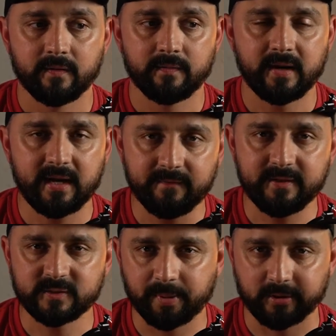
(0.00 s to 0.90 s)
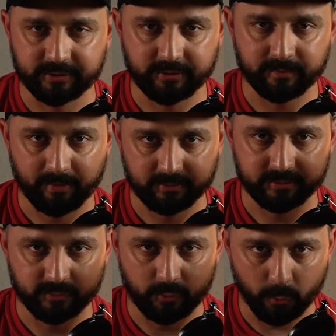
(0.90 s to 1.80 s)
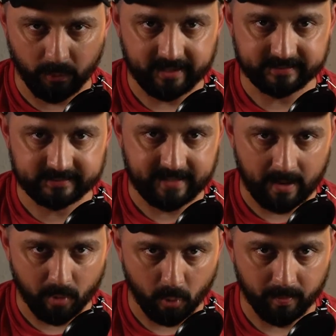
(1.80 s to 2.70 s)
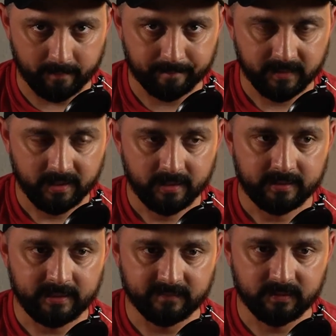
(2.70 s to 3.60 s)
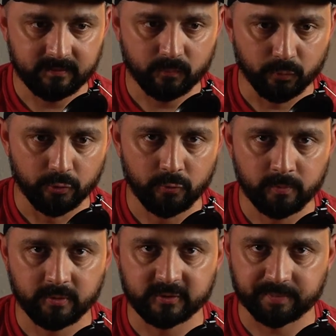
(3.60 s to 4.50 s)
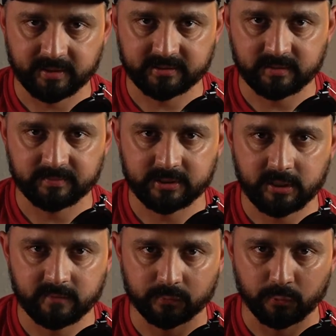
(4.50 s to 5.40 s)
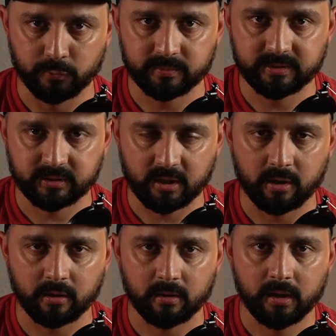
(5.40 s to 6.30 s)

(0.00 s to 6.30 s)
then give this person grace in that moment. Give them room to express themselves, room to talk,